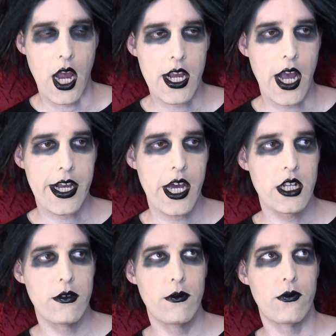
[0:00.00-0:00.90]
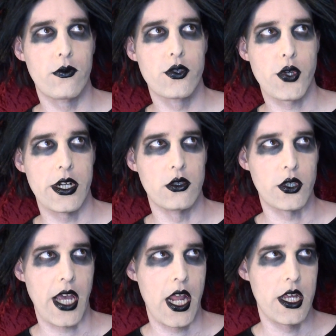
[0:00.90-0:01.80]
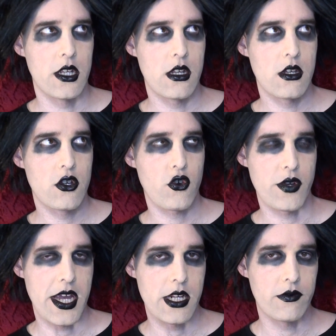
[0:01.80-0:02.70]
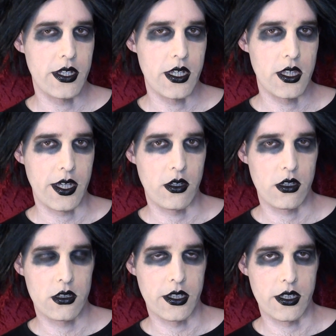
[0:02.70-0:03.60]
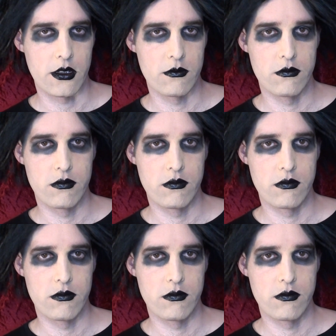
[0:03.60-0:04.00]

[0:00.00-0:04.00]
I kind of try to look at it creatively, like a